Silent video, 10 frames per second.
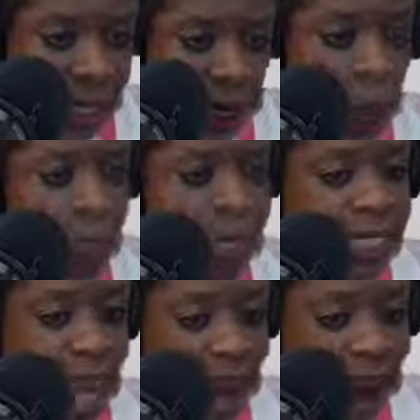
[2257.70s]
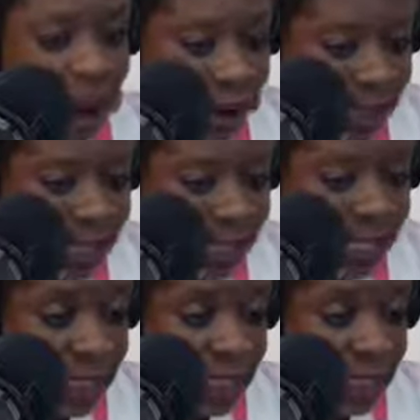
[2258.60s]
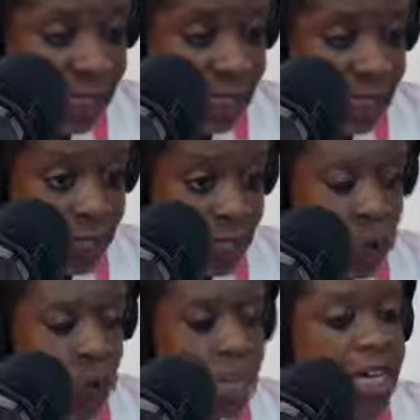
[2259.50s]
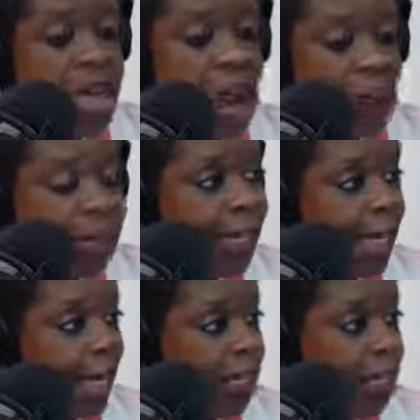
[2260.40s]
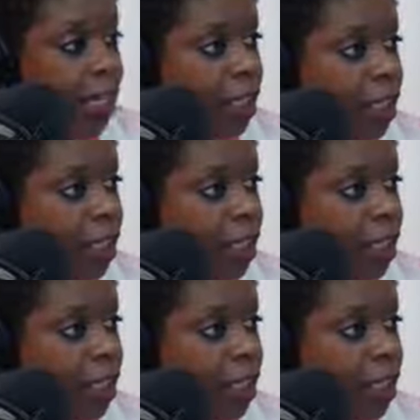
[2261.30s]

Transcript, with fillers: opened our eyes. We could come together,